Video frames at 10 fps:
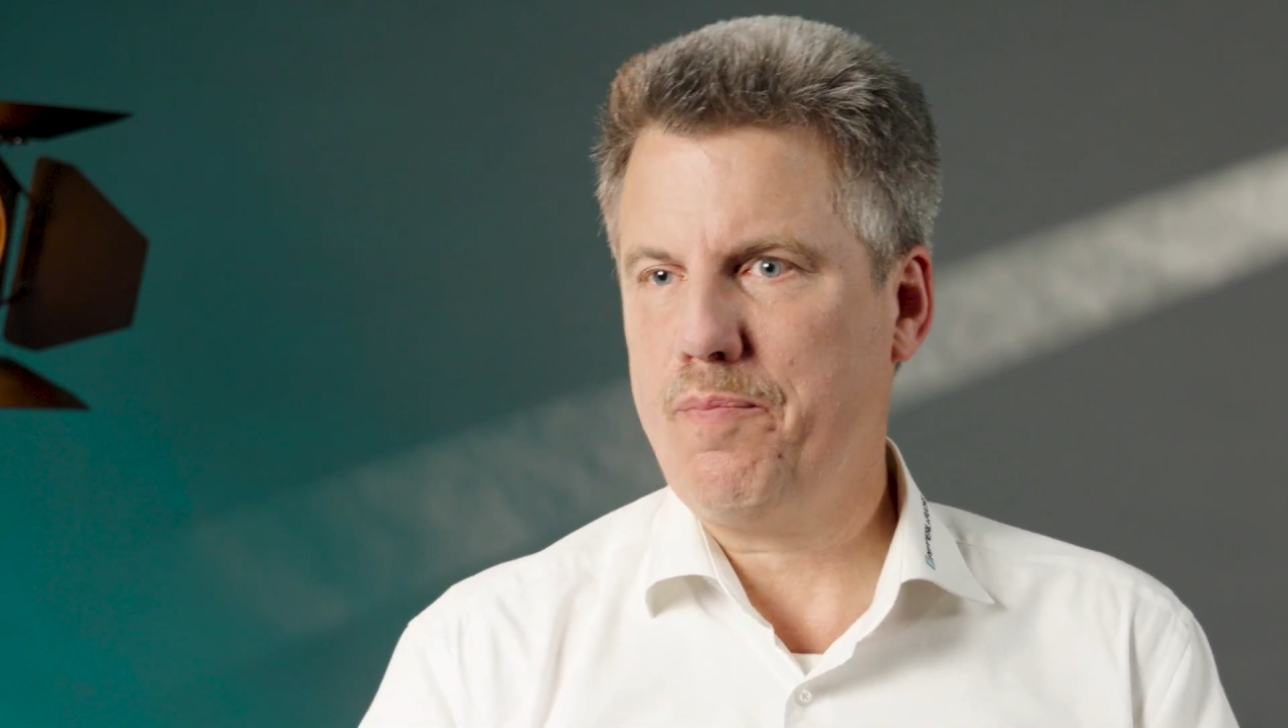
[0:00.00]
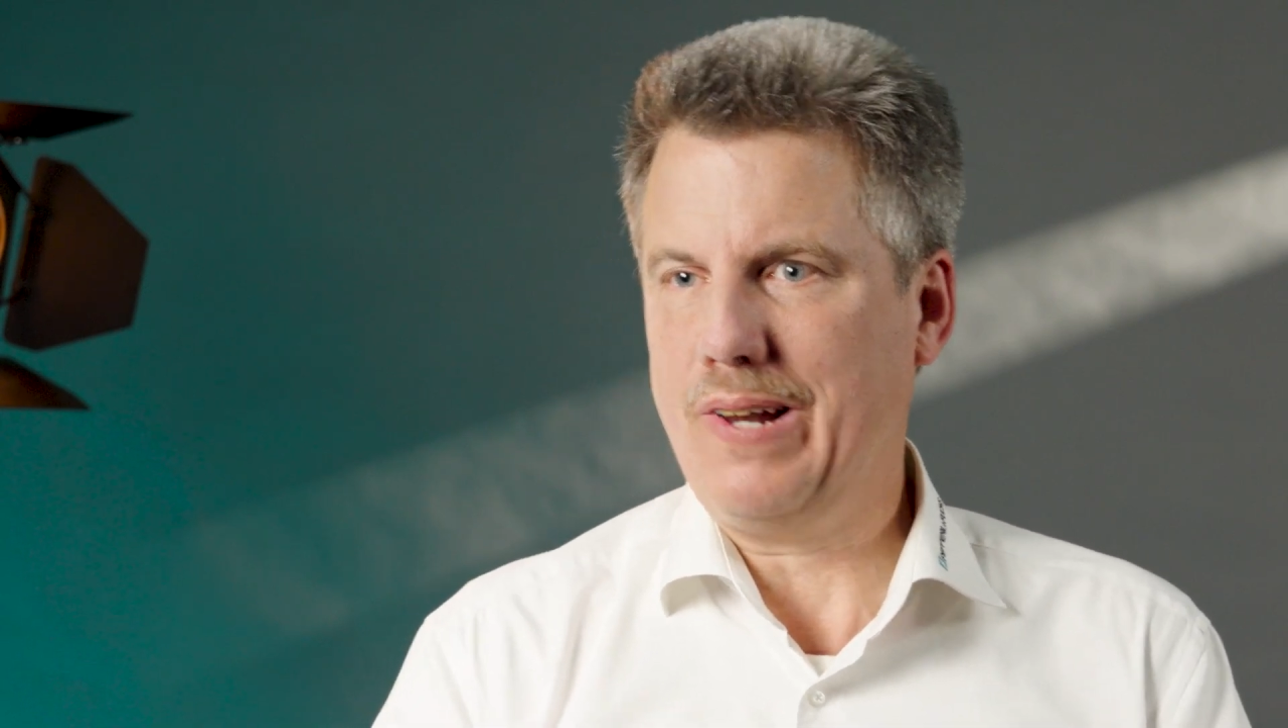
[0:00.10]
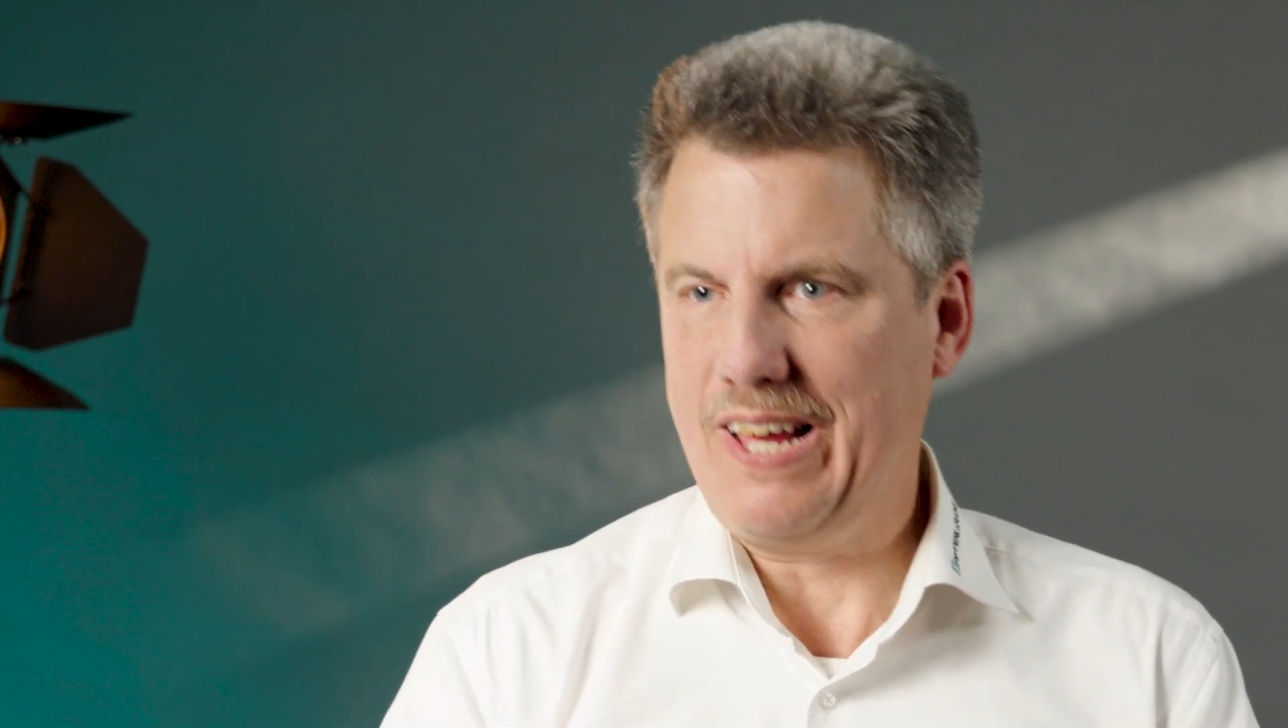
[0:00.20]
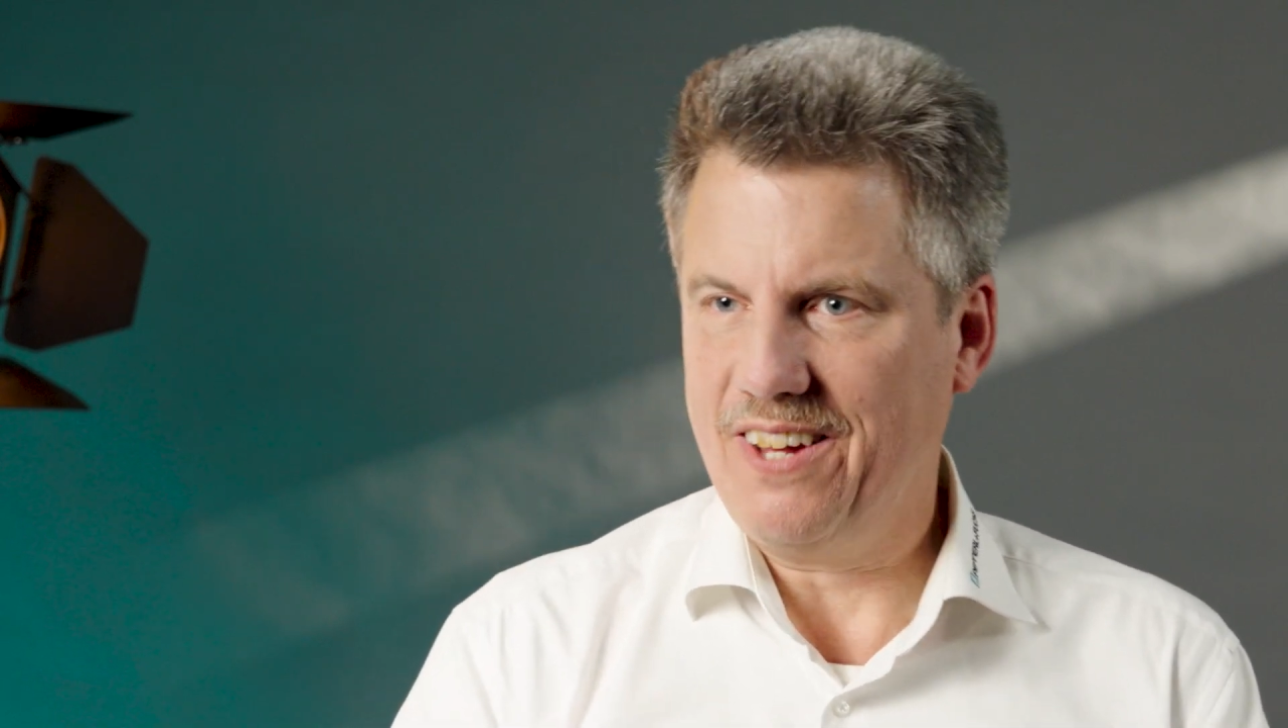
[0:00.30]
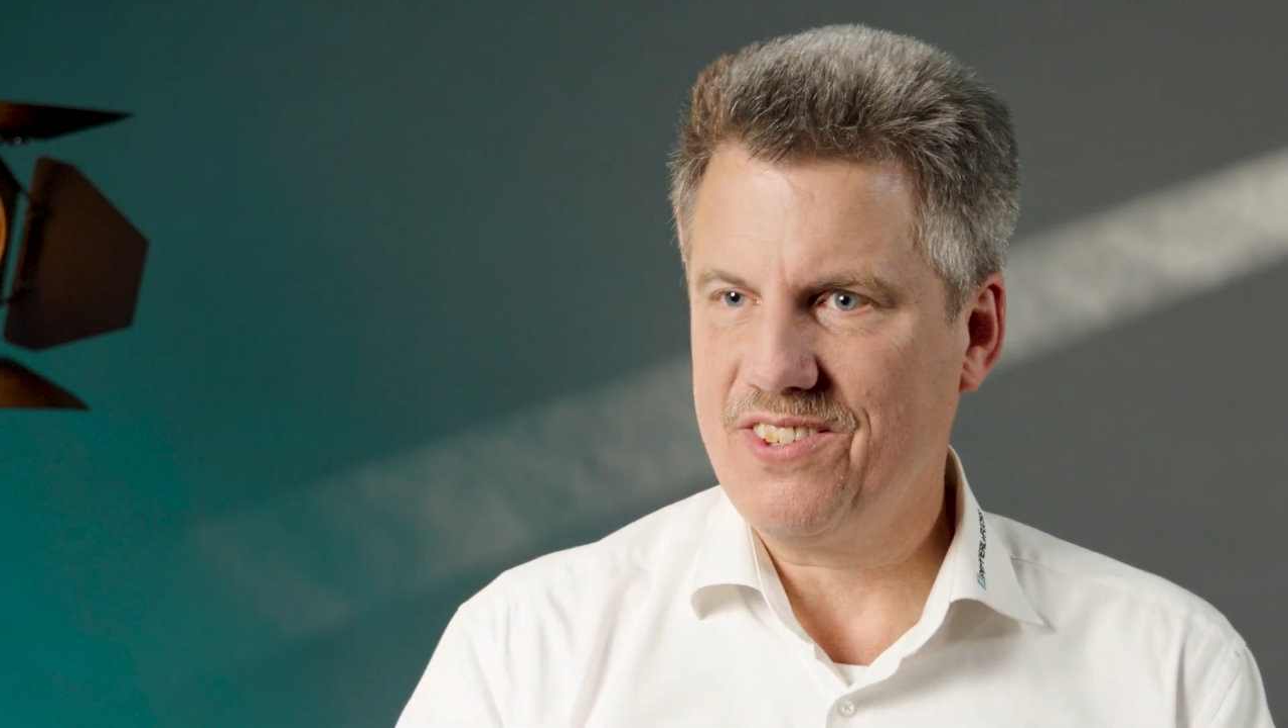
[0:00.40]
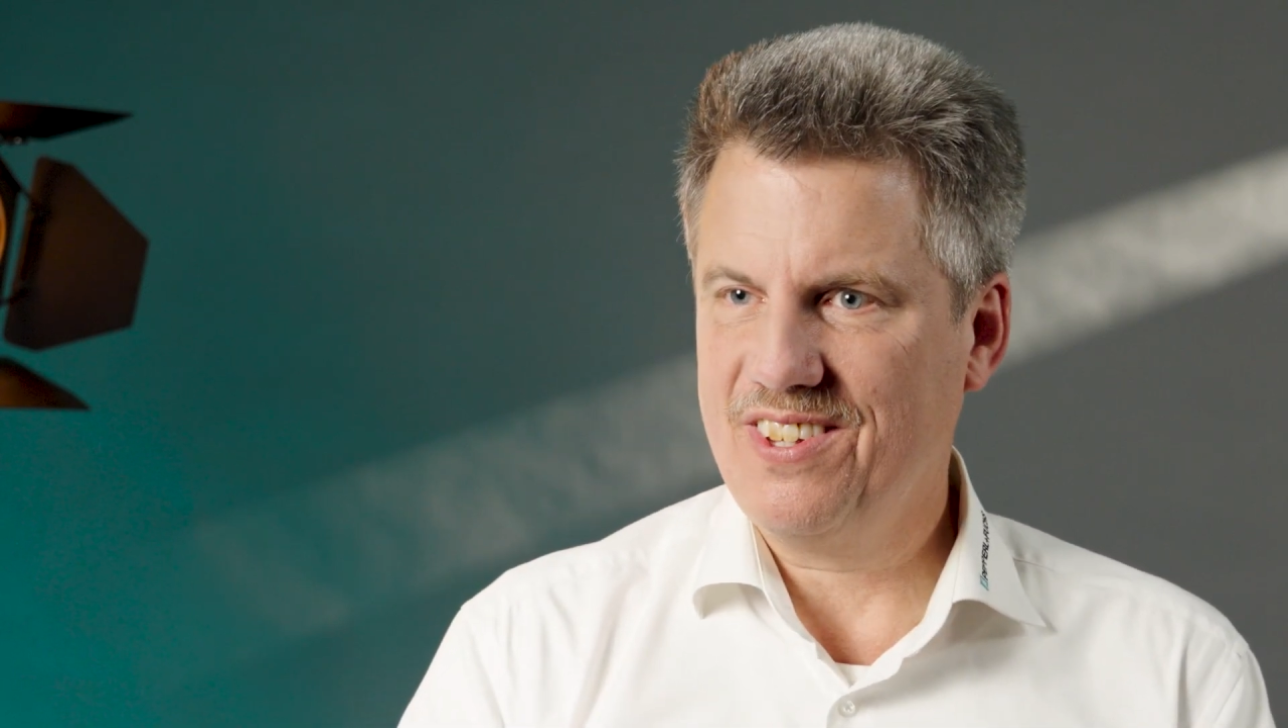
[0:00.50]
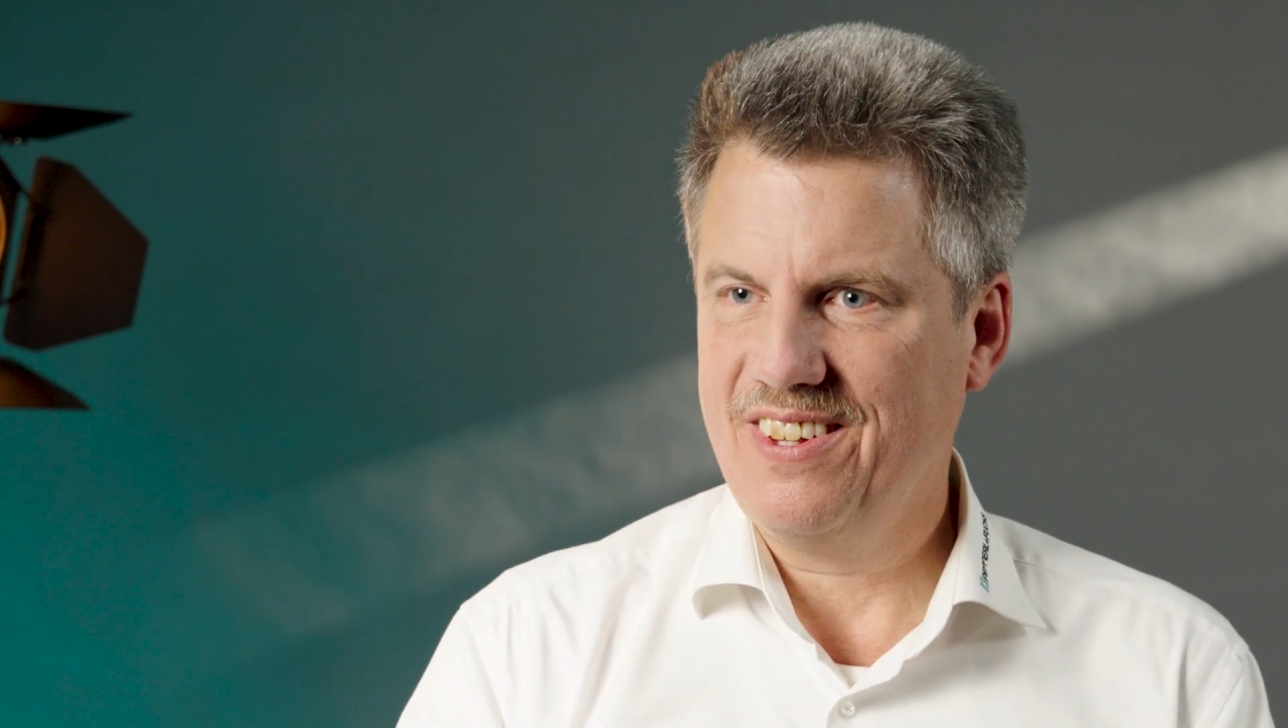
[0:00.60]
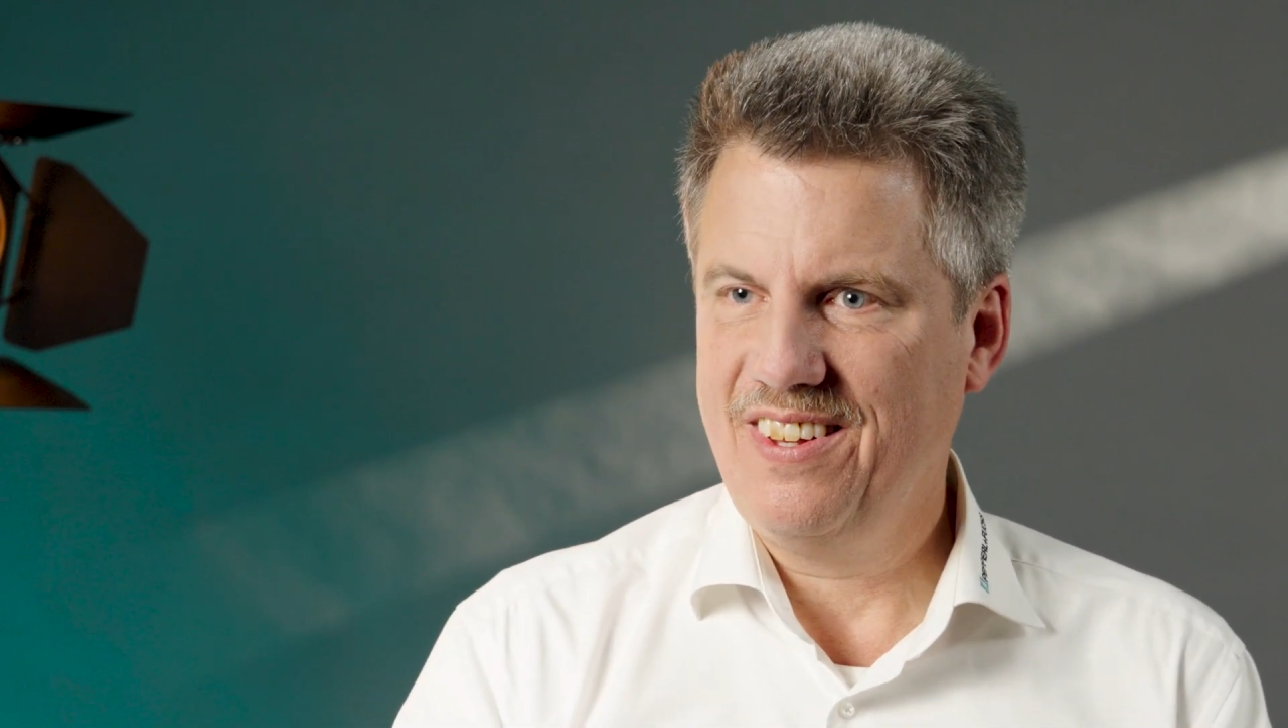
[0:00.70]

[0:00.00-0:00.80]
plant,